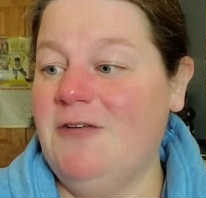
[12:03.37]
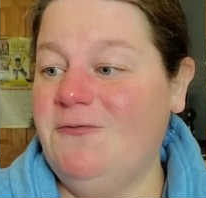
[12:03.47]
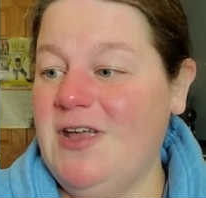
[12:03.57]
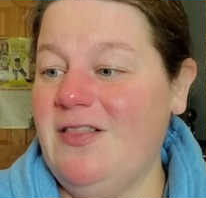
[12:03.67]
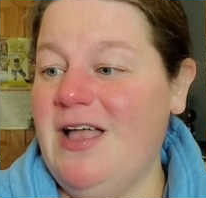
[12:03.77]

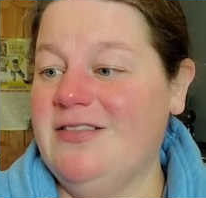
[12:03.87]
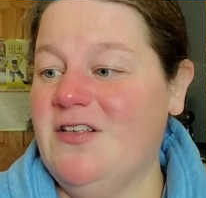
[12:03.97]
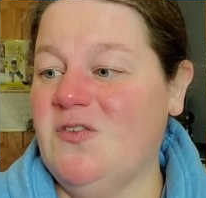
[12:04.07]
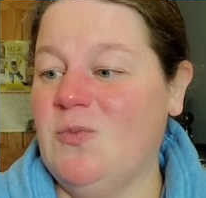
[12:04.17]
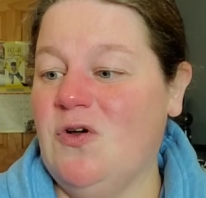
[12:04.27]
feel like
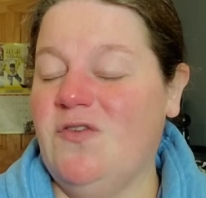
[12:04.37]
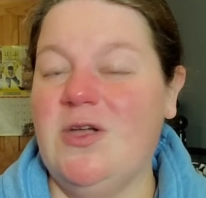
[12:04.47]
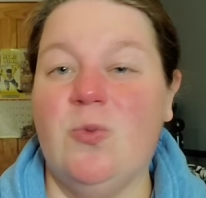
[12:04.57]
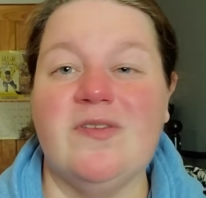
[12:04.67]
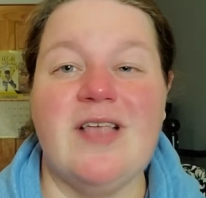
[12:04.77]
this movie
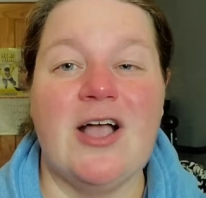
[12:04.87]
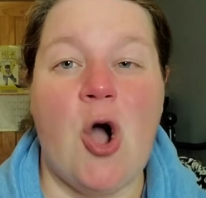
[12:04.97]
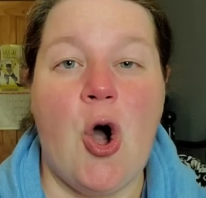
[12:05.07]
was like